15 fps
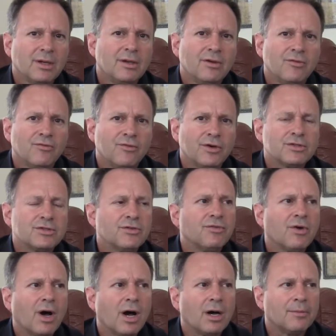First of
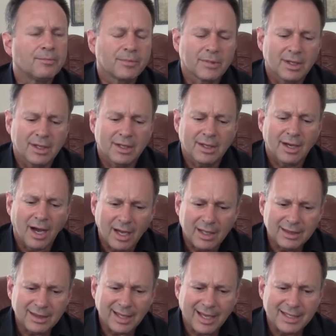all,
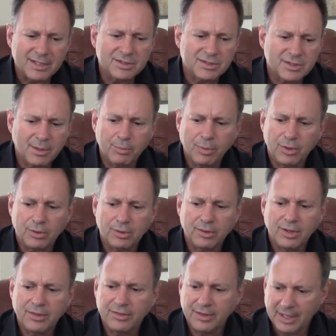unlike
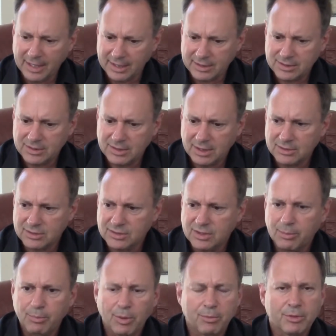simple things and
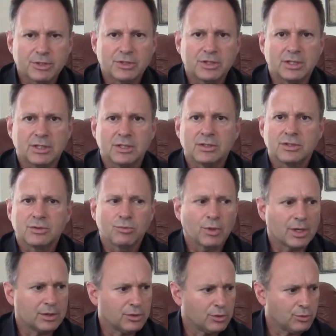simple machines,
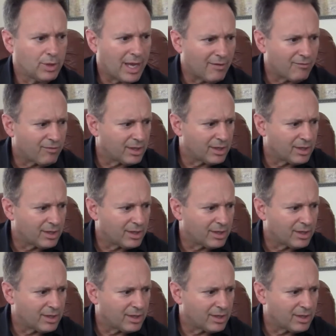where you have